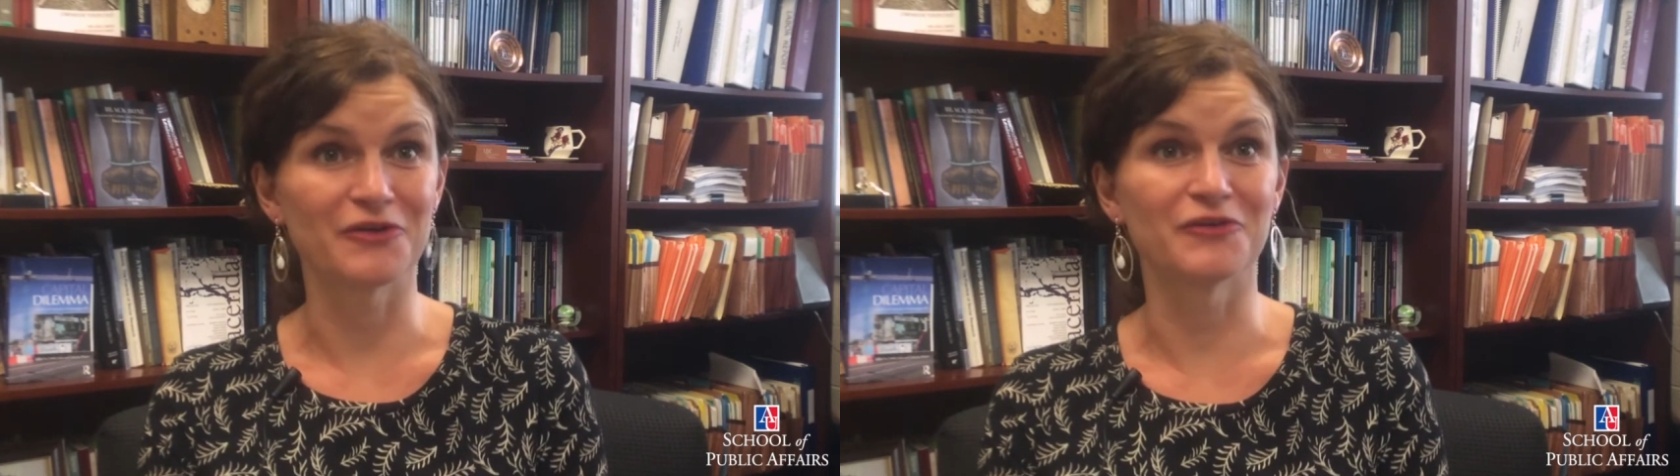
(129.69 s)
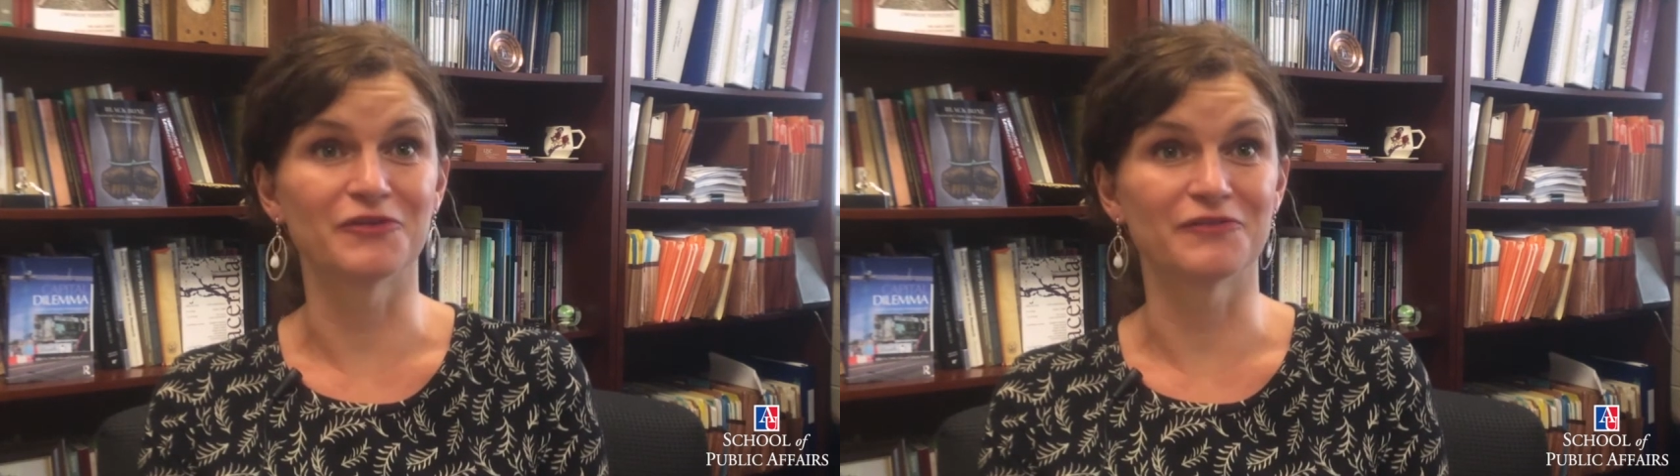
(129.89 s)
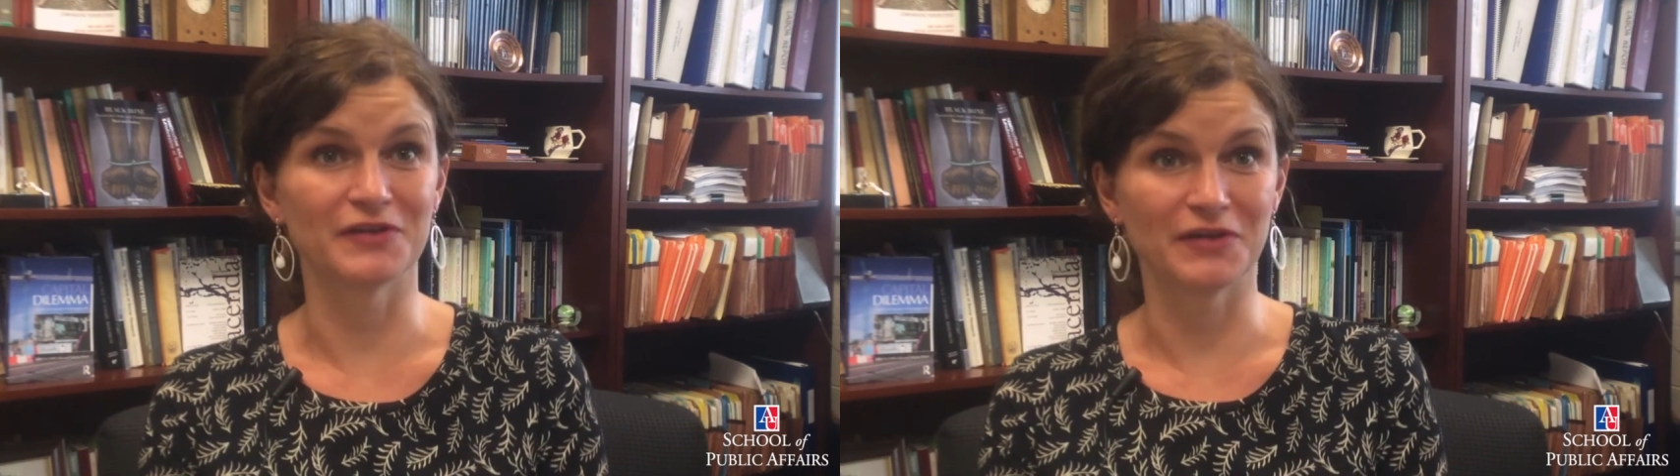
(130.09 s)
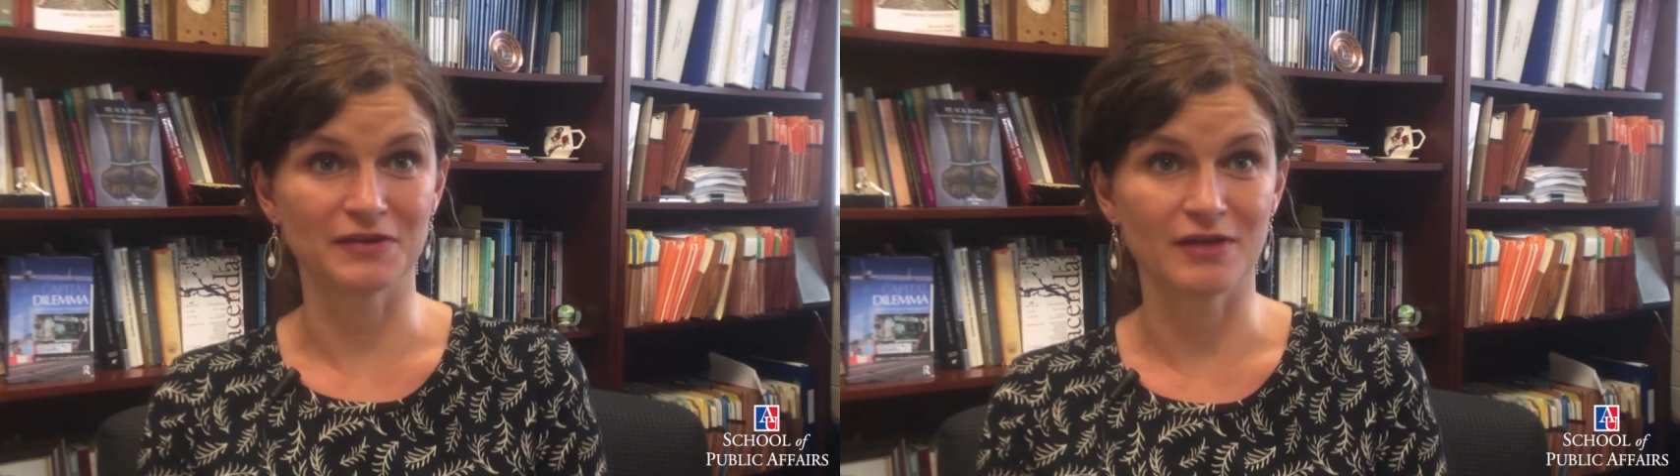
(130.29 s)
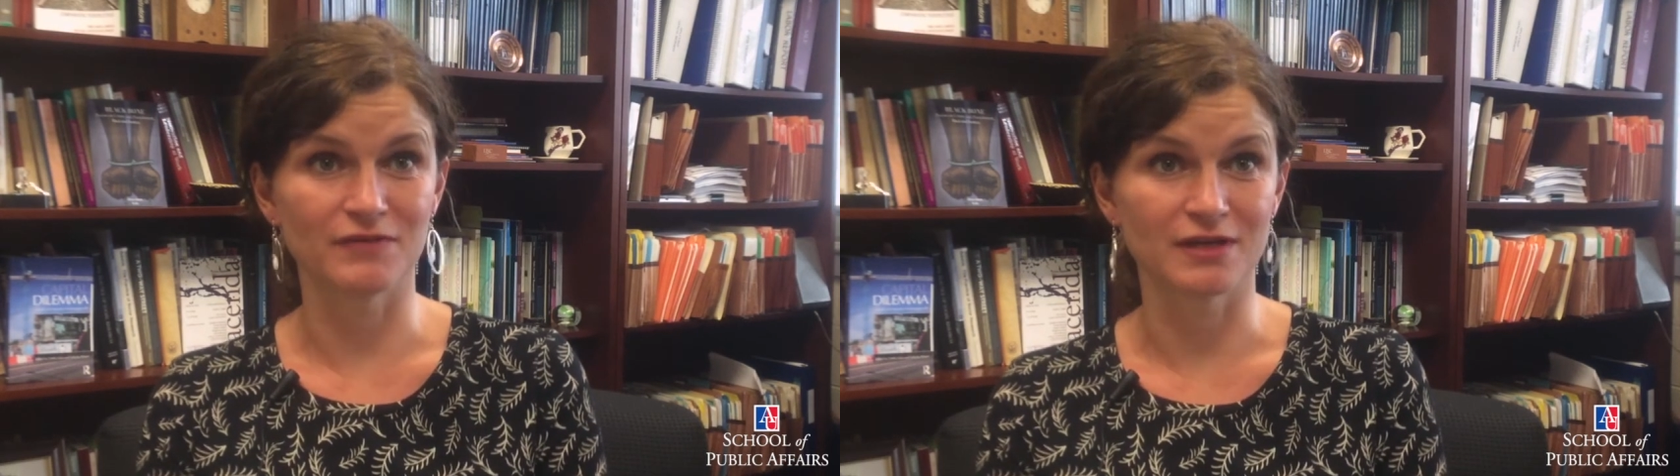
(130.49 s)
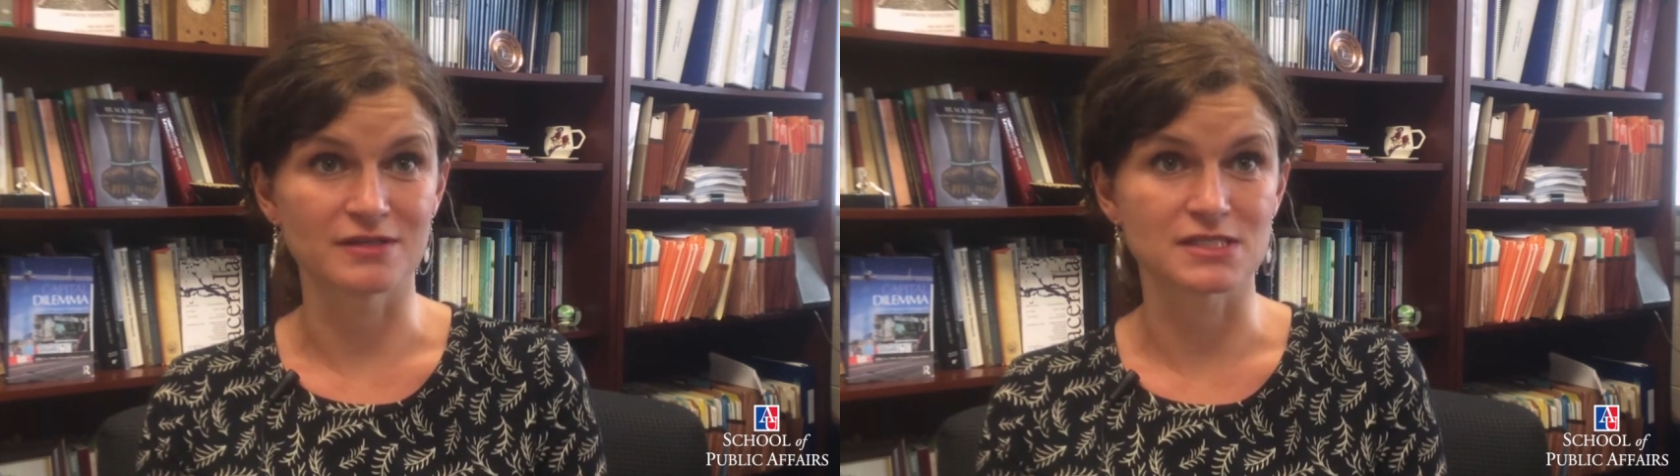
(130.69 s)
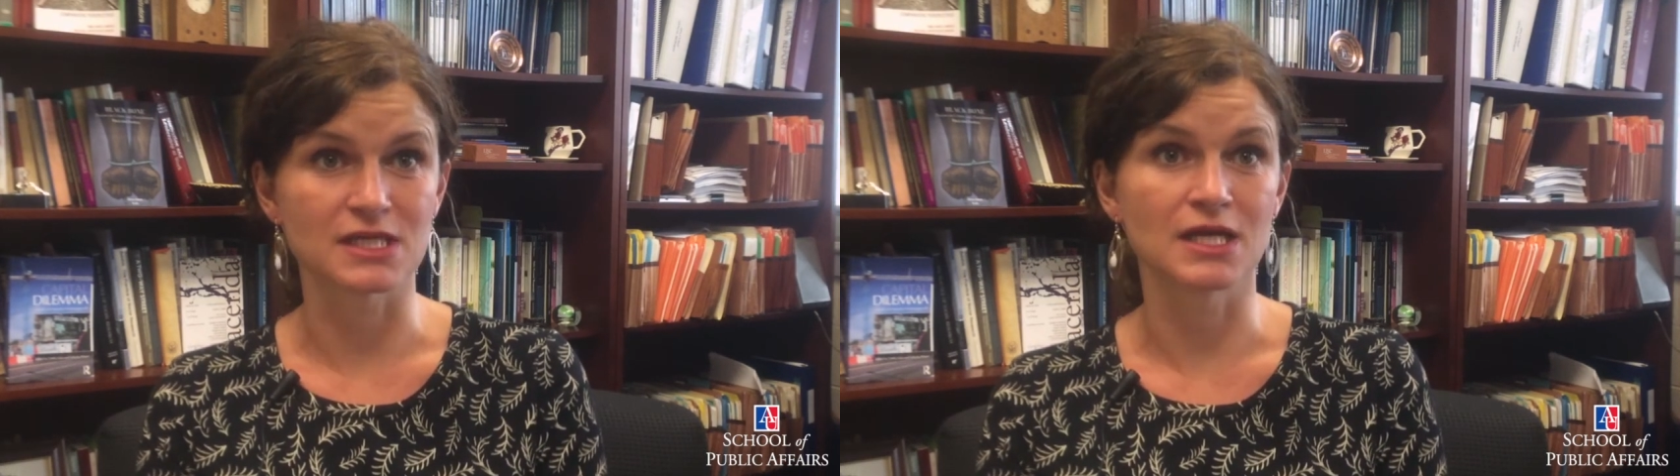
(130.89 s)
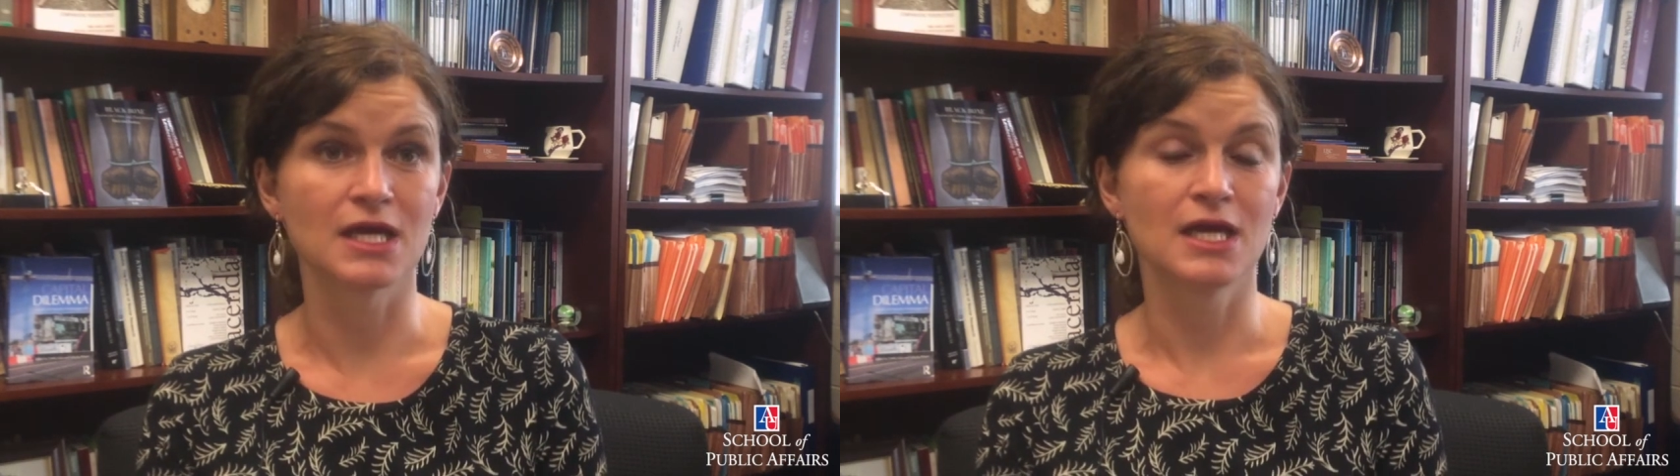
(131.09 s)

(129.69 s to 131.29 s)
over filling that vacancy,